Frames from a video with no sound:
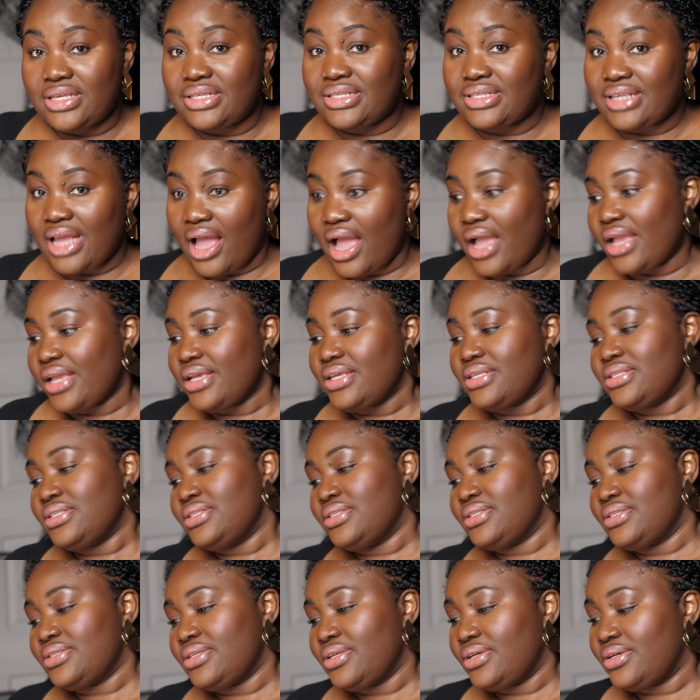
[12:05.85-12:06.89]

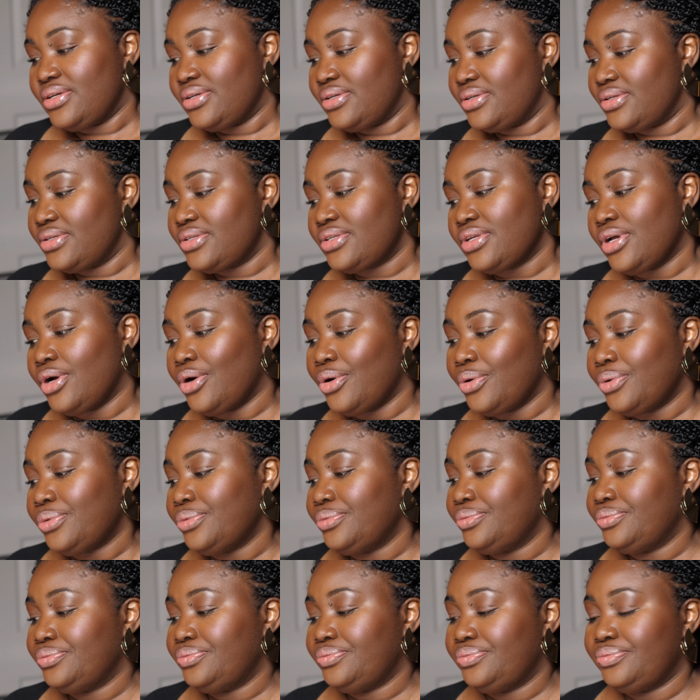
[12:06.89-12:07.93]
size. So
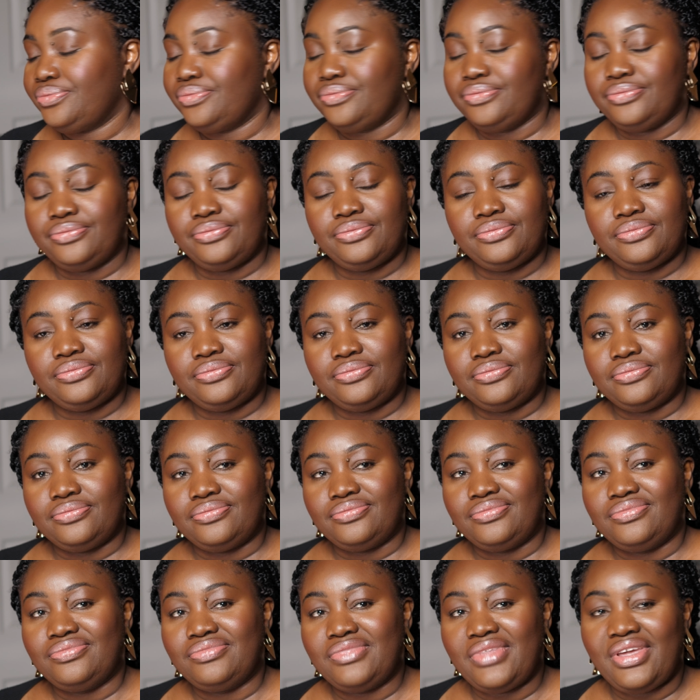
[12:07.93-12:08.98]

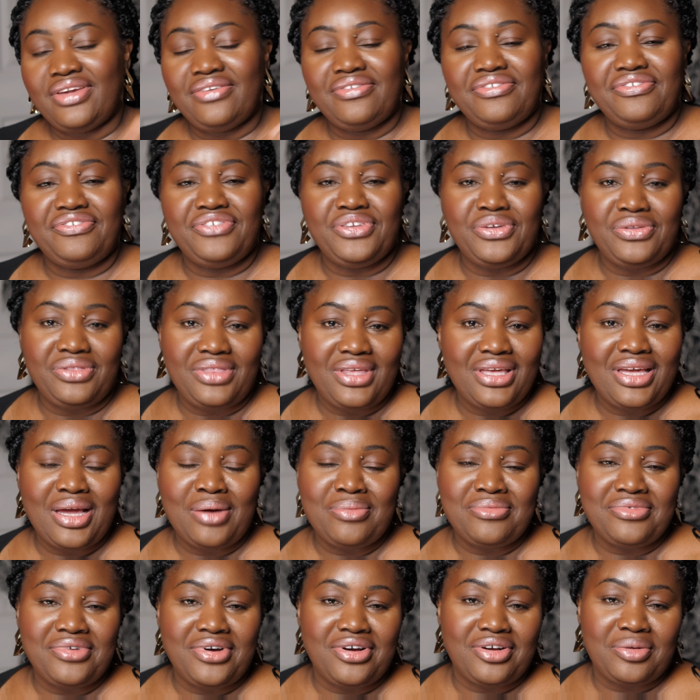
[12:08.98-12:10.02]
if you think
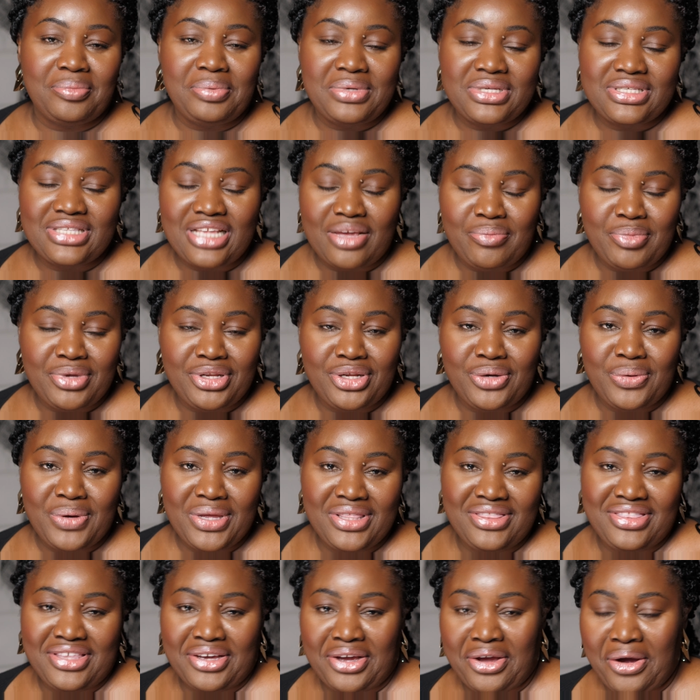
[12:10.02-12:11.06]
I'm wrong, please let me know
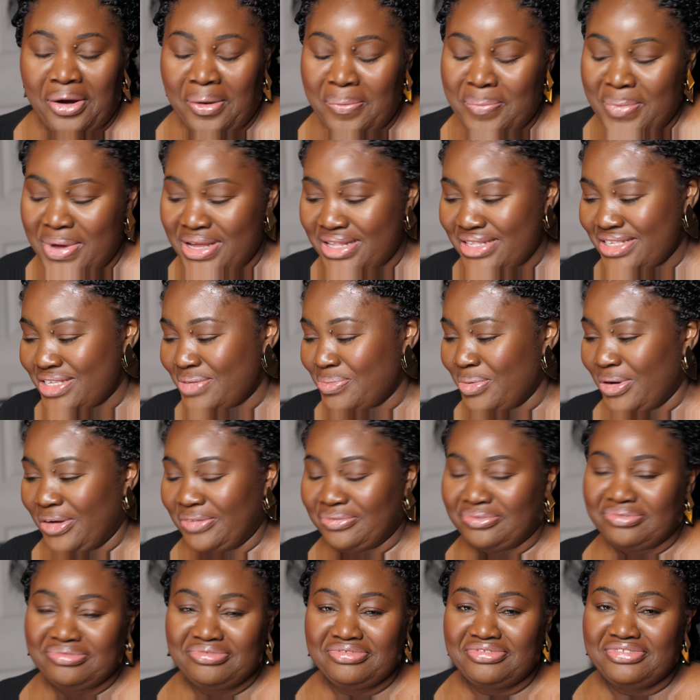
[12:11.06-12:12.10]
in the comments,
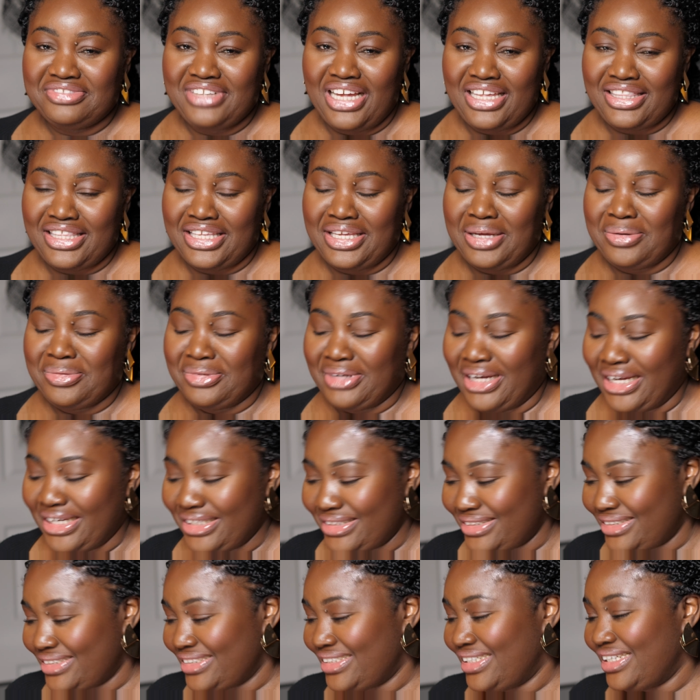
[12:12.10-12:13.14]
but I think I'm
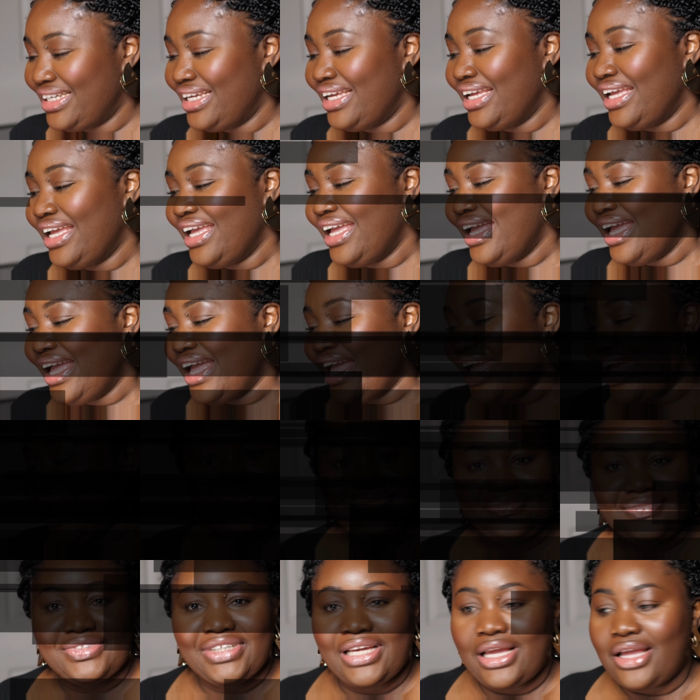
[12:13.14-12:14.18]
right.
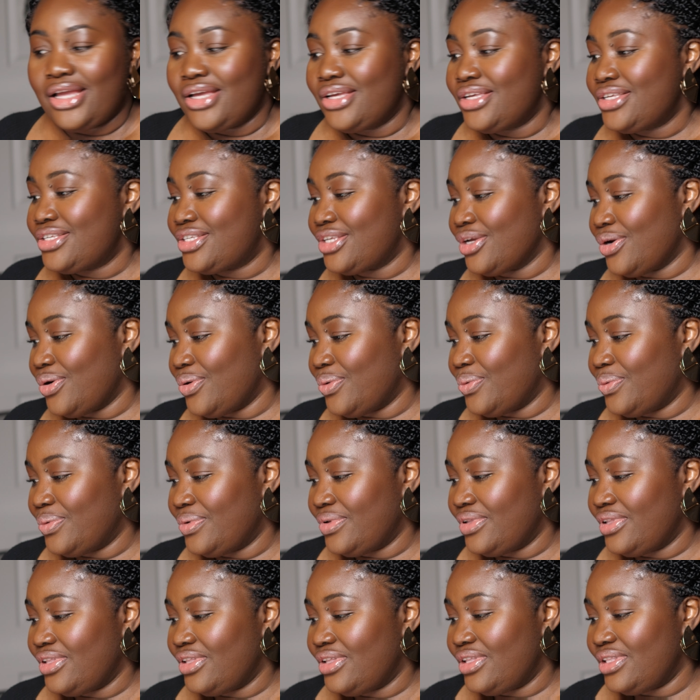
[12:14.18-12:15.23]
So
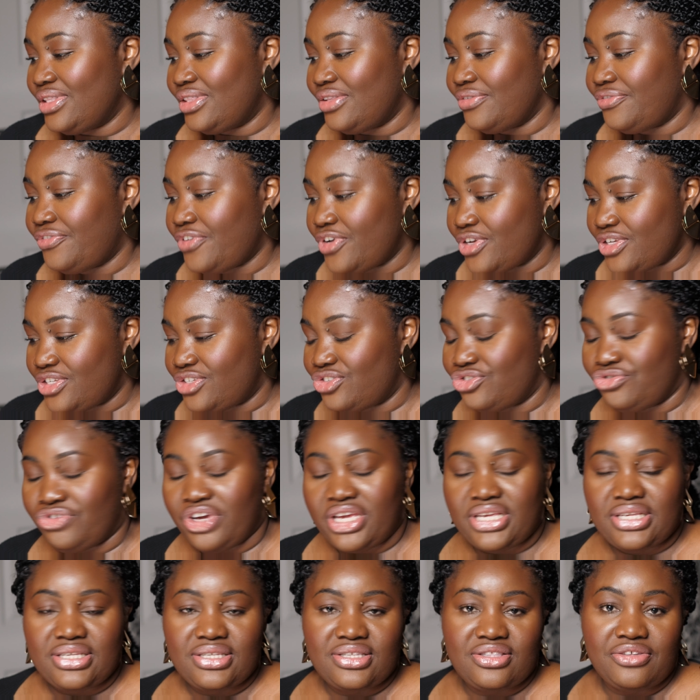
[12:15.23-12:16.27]
the first
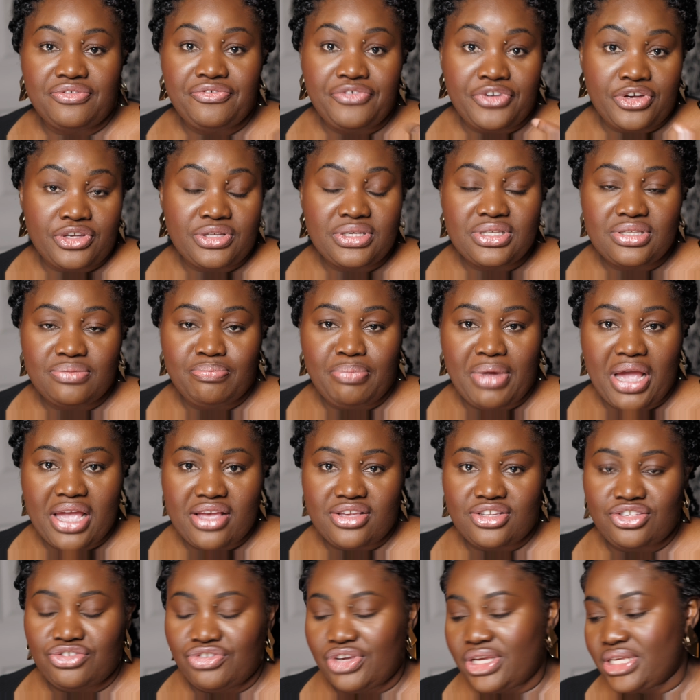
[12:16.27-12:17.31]

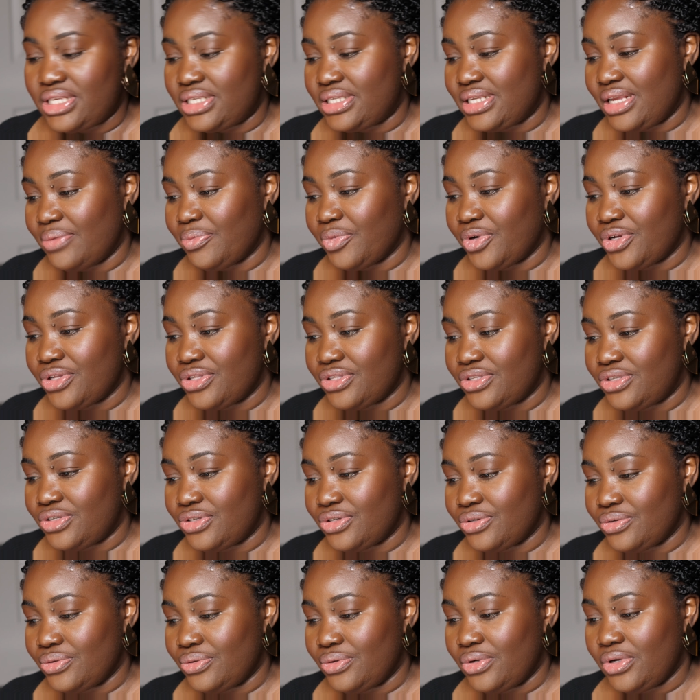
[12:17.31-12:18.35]
bias dress I'm going
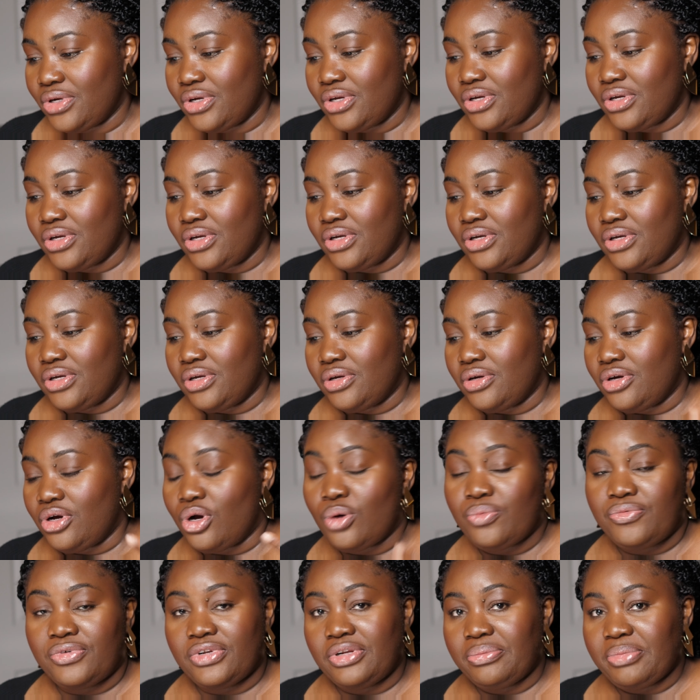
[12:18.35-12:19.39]
to
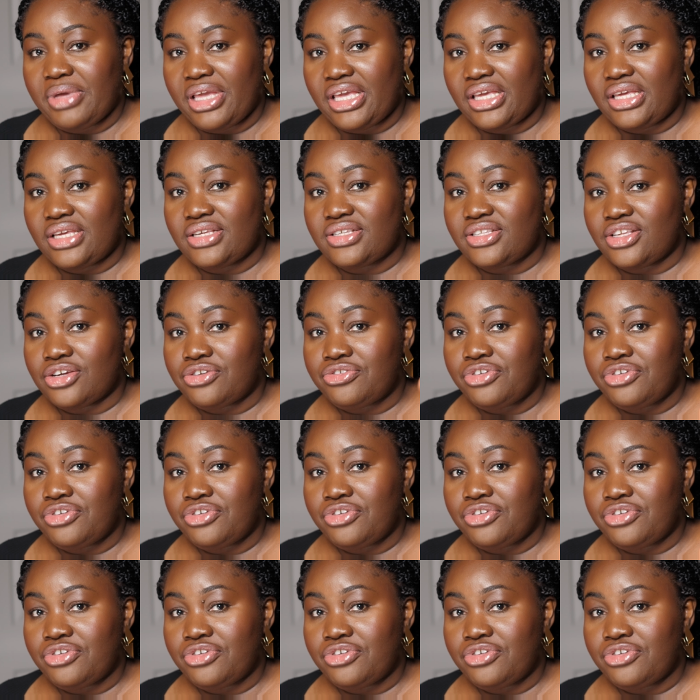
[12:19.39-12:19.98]
hopefully make is the